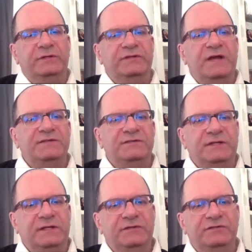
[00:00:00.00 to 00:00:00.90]
in
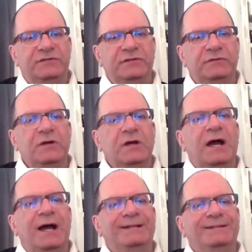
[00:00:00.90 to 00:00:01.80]
testing is to
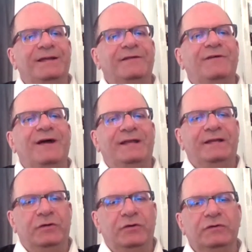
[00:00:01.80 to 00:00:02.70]
identify at
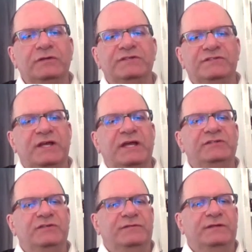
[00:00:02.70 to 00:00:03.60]
an early
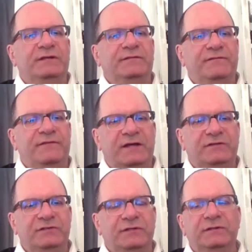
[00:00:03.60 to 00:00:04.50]
stage of the
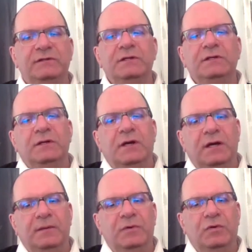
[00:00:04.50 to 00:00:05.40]
infection
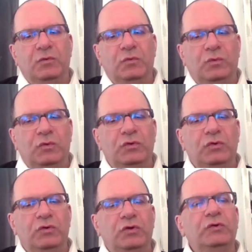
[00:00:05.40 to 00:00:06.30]

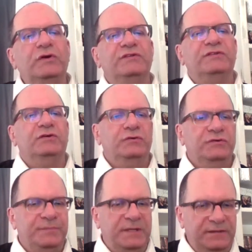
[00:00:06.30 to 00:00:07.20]
who
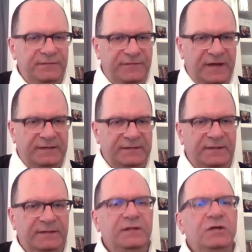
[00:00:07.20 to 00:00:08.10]
has been
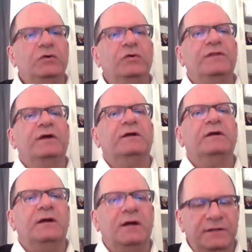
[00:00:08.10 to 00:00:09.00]
infected, who are the
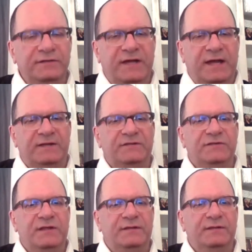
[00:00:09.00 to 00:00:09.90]
contacts
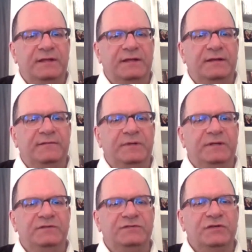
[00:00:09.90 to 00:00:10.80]
that have
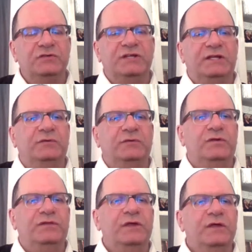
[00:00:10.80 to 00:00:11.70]
been associated
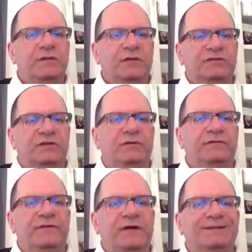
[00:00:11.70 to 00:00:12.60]
with those that are
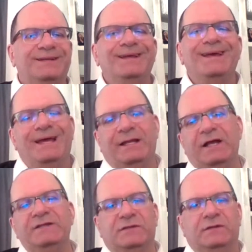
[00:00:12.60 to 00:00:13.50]
infected, and
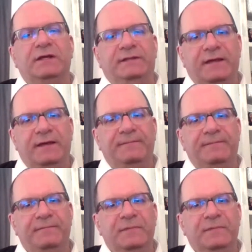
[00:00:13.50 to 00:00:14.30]
isolate them.